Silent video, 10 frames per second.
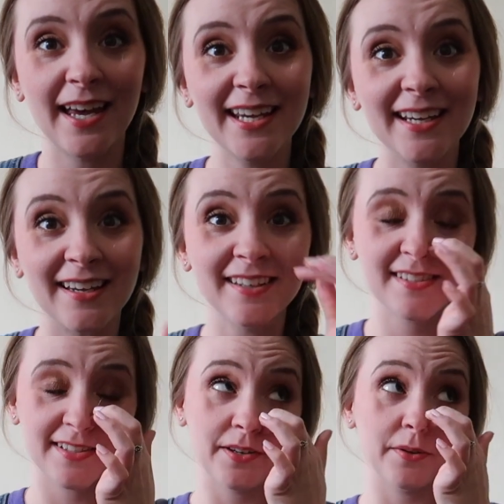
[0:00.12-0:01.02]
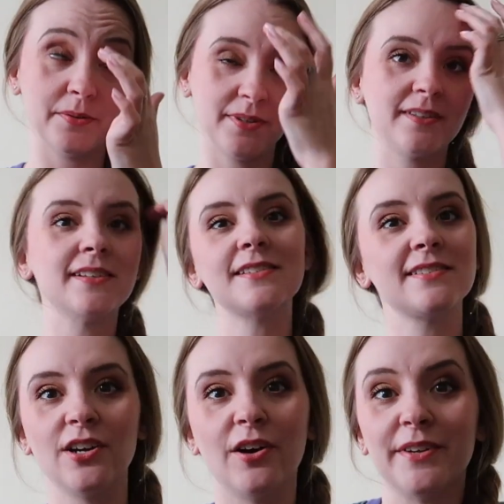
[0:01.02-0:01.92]
Hey! So this
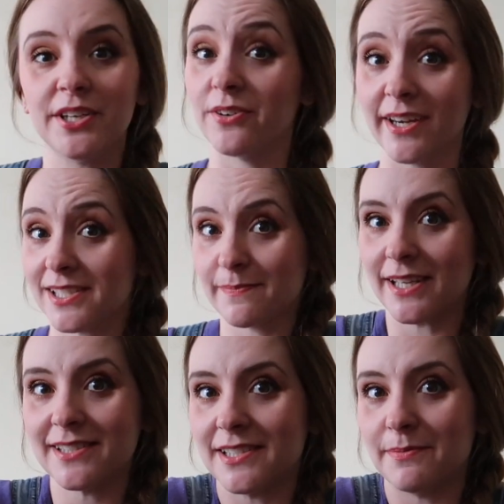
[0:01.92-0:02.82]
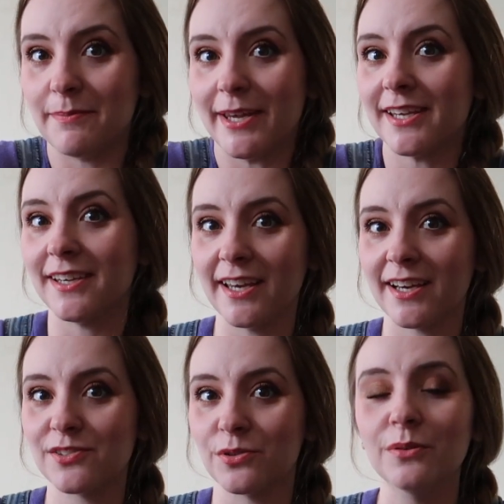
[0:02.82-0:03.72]
is not a video I expected to be making
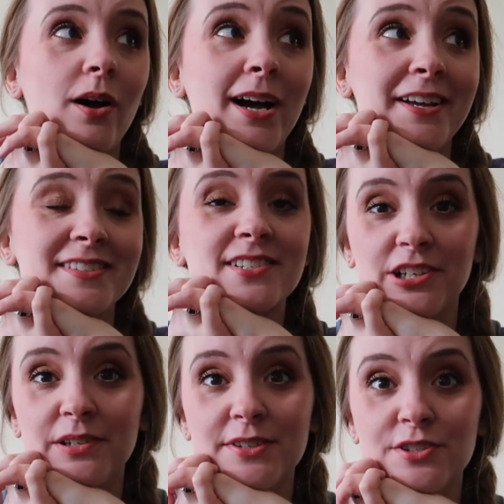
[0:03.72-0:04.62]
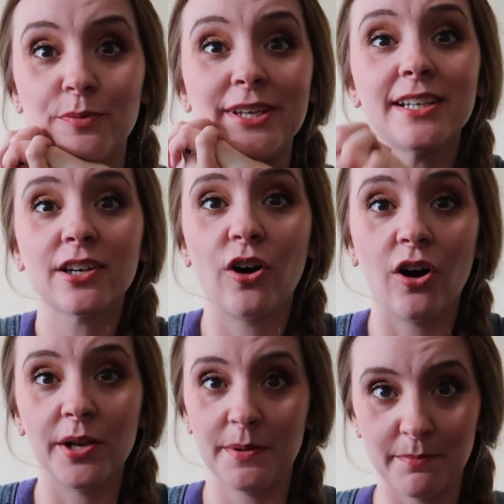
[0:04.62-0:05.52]
yet at all. At the start of this week,
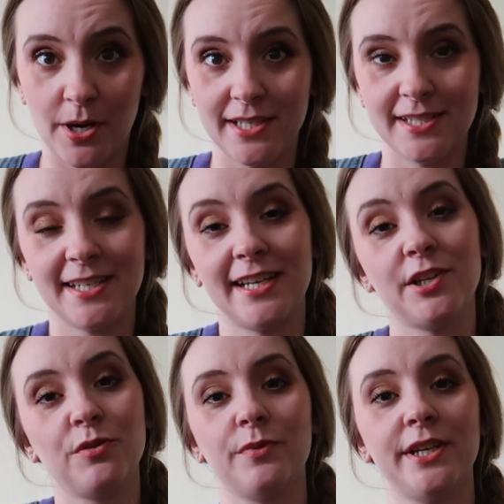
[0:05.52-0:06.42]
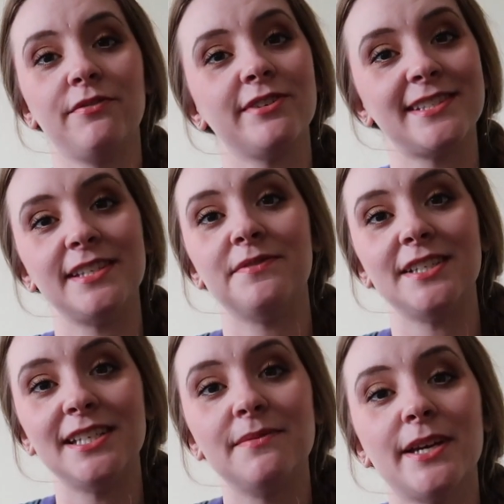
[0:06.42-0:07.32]
on Monday, we received
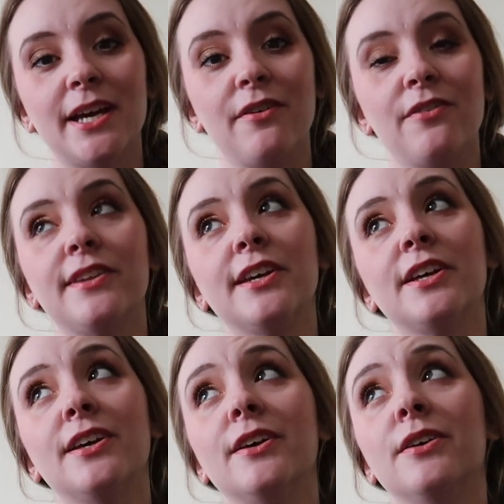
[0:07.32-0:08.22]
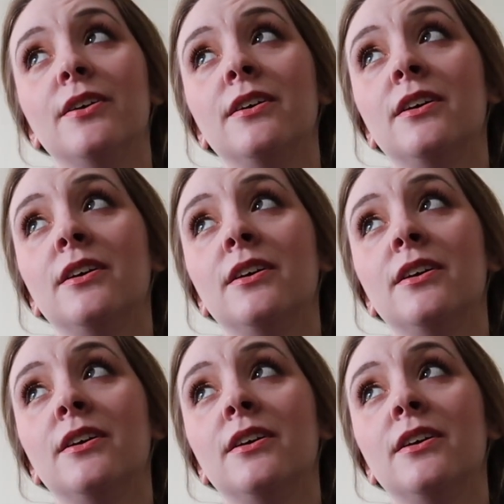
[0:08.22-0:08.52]
the email that